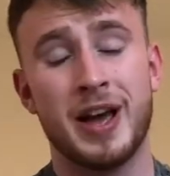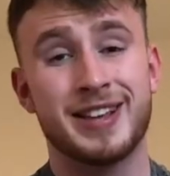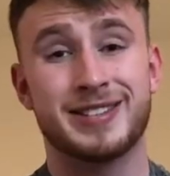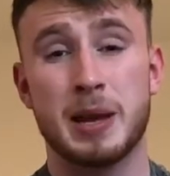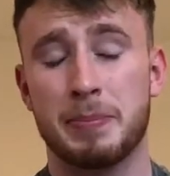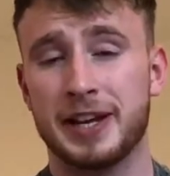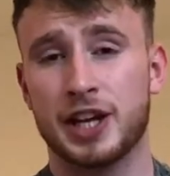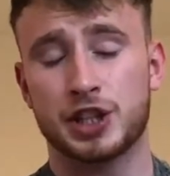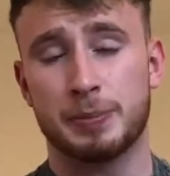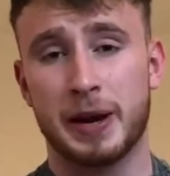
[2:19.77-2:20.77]
Simply
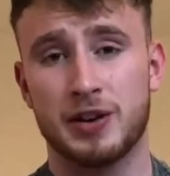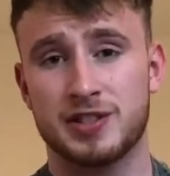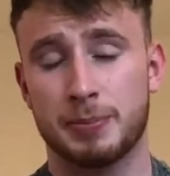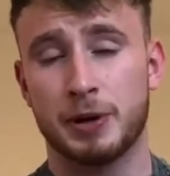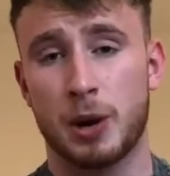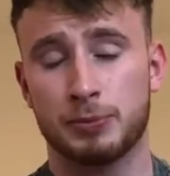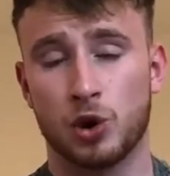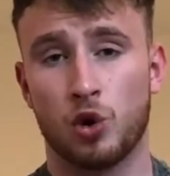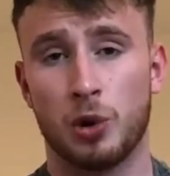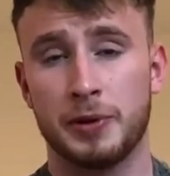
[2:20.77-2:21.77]
get your parents to pick up the
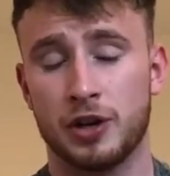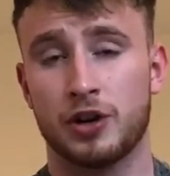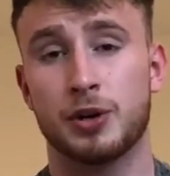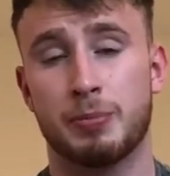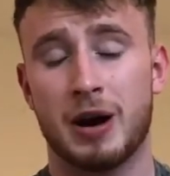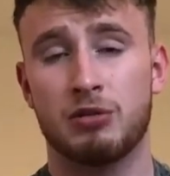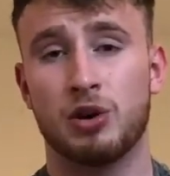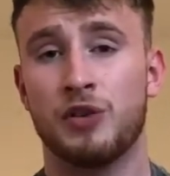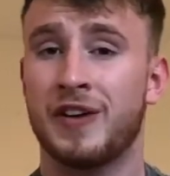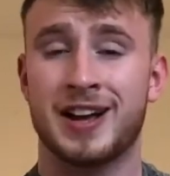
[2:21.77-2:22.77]
wholemeal or the brown
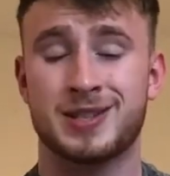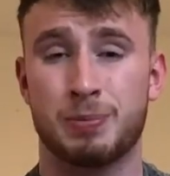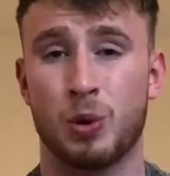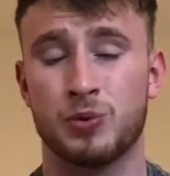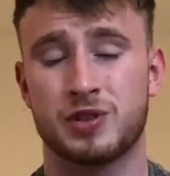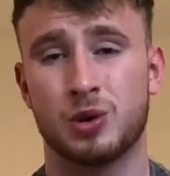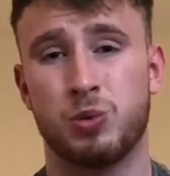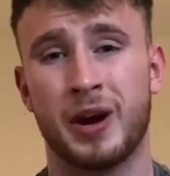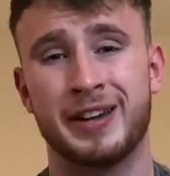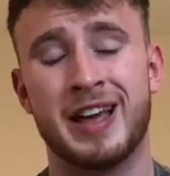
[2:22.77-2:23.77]
loaf as opposed to the
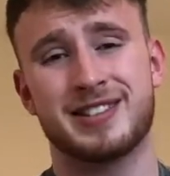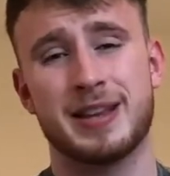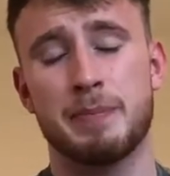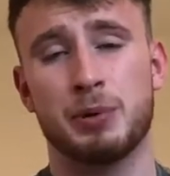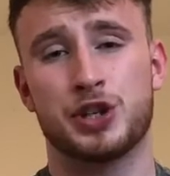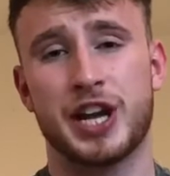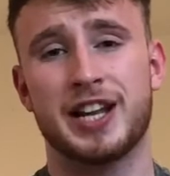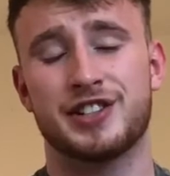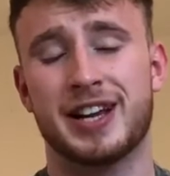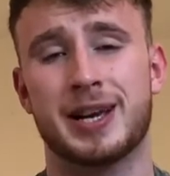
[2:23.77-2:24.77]
white. It's a simple
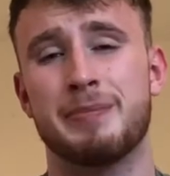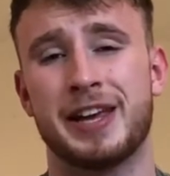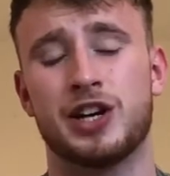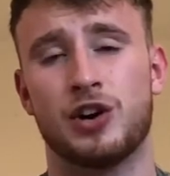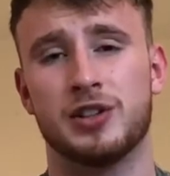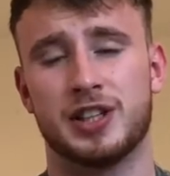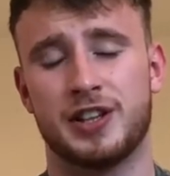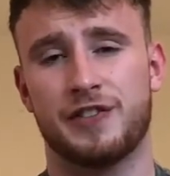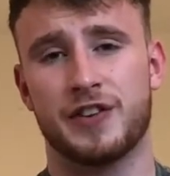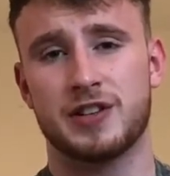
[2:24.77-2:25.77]
change that can make all the
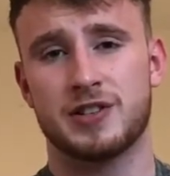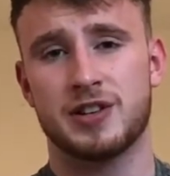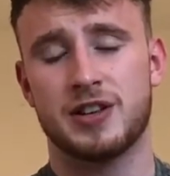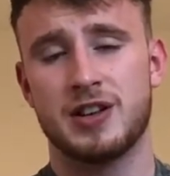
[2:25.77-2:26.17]
difference.